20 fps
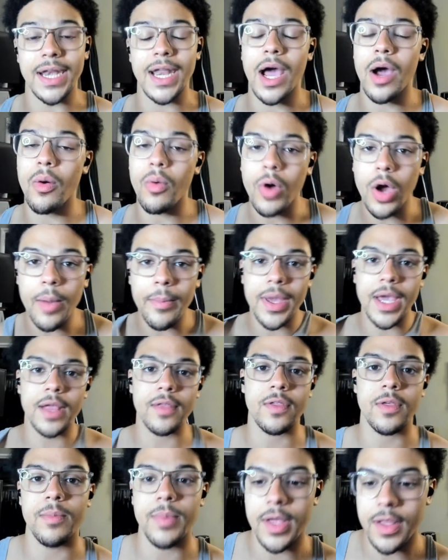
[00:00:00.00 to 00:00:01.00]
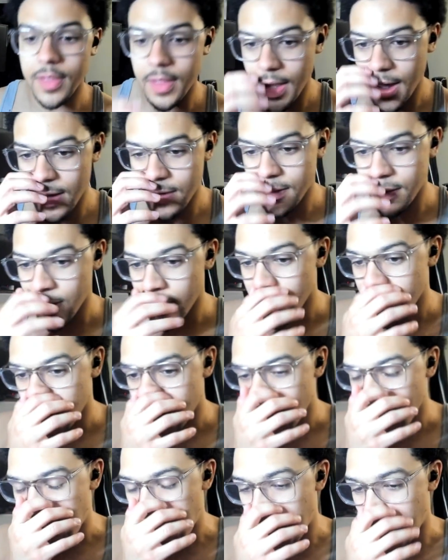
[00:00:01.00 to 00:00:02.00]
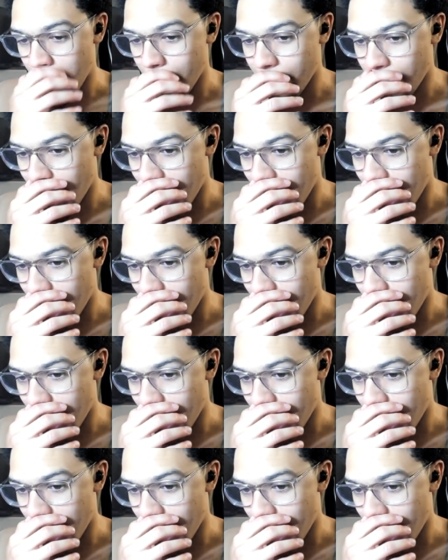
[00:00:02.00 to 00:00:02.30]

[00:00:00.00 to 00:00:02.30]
Now coming into BTS, um,